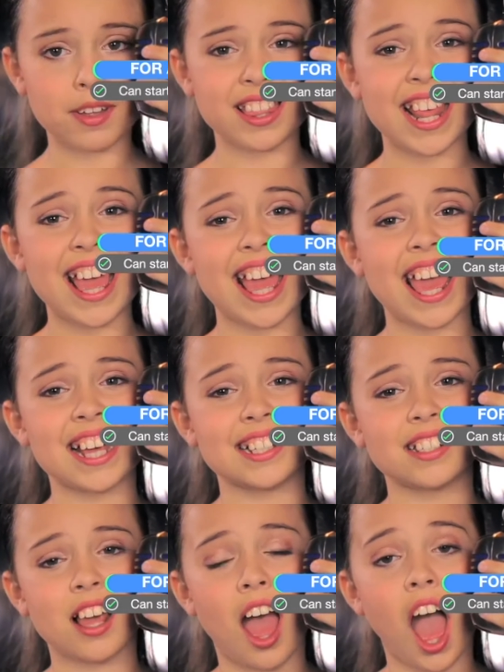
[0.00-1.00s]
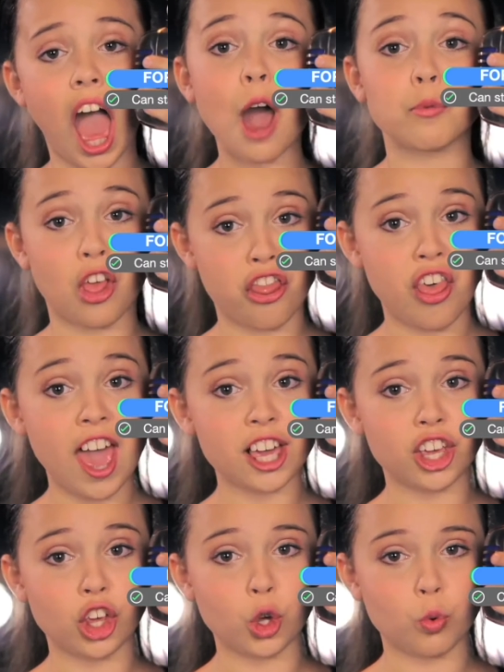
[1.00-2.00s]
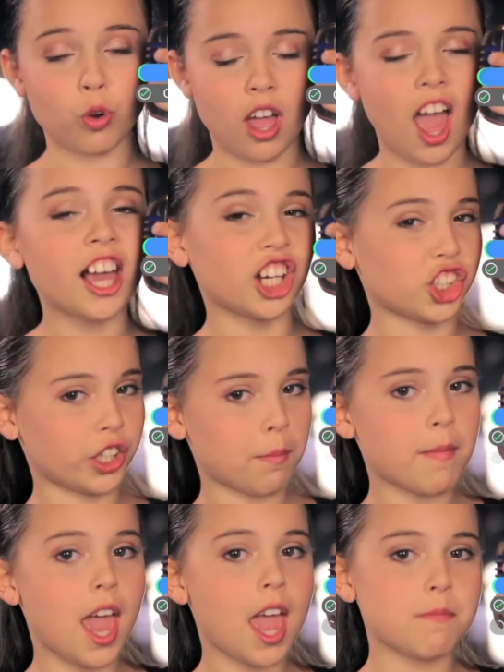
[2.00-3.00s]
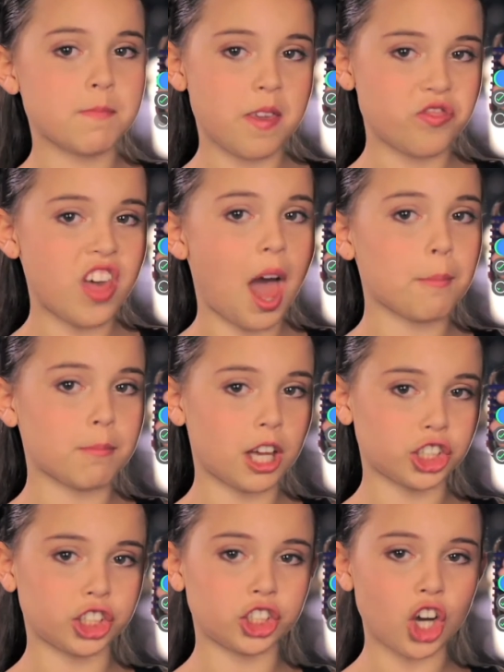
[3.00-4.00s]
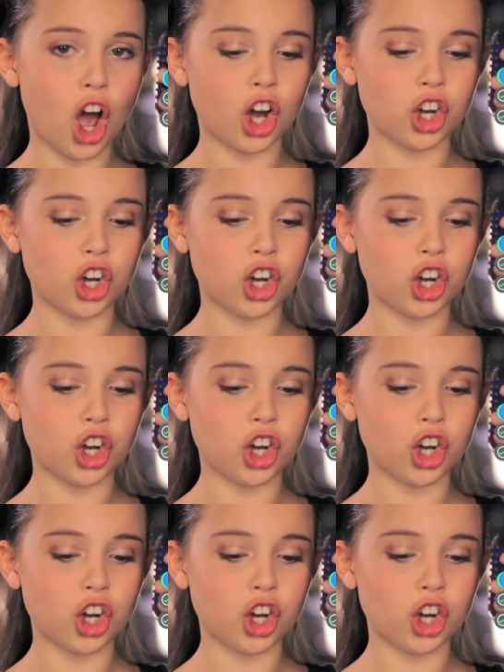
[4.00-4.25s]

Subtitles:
you students, so you don't have to worry about social media and online marketing.